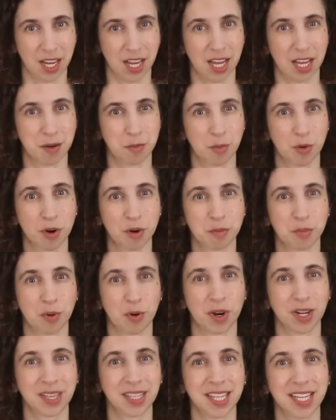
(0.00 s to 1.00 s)
And more
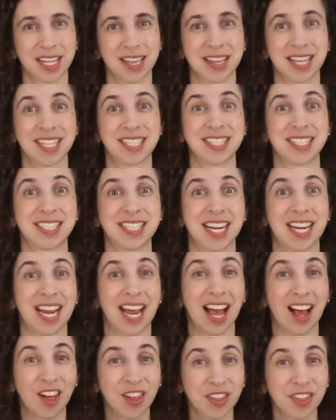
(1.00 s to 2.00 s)
importantly, they stay
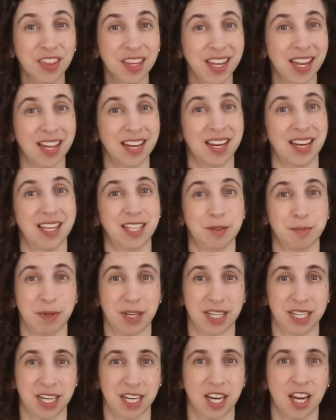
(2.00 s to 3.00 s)
healthy and
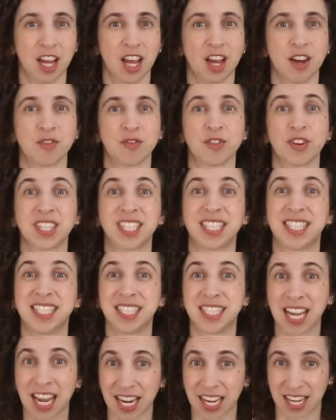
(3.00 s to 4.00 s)
independent for
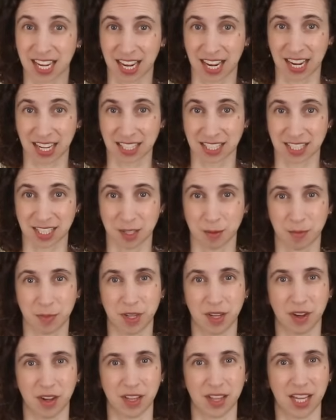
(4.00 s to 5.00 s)
decades
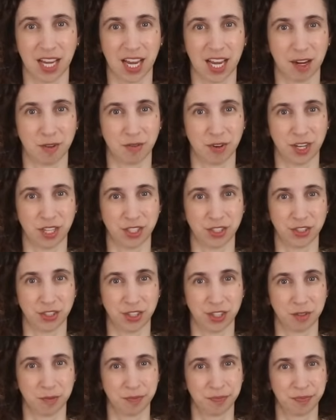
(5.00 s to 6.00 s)
beyond the
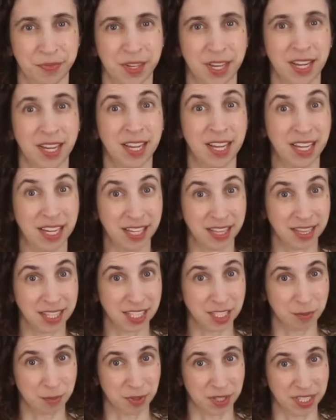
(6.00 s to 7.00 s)
average. In
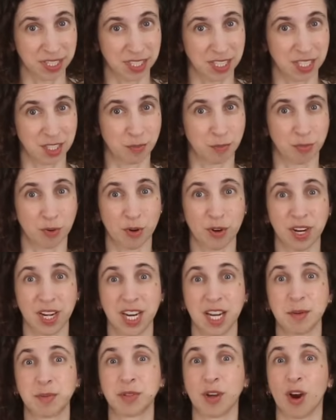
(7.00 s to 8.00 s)
these places, broken
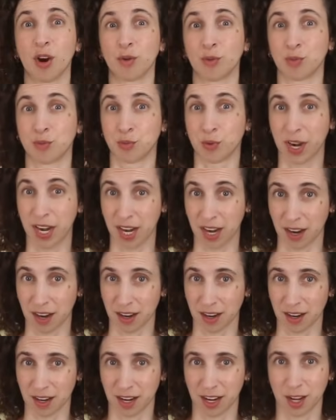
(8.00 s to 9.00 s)
hips are
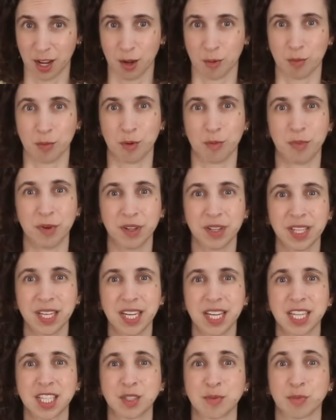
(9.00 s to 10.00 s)
rare.
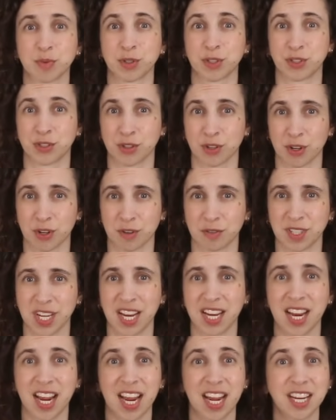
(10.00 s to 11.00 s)
Mobility is preserved,
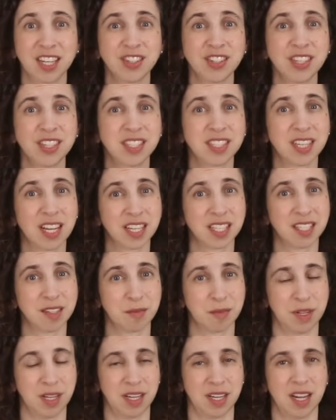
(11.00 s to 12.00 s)
and aging doesn't
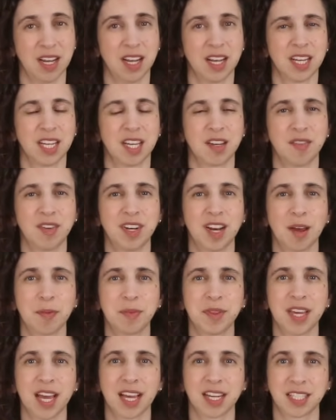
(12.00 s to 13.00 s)
mean giving up
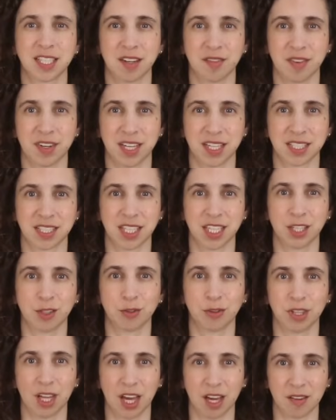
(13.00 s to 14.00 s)
the activities that you
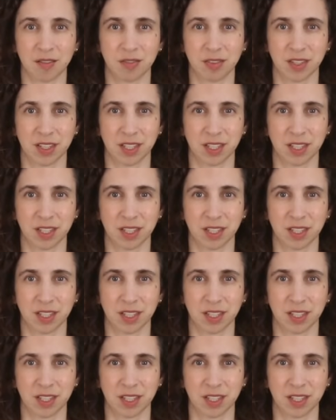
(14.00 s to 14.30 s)
love.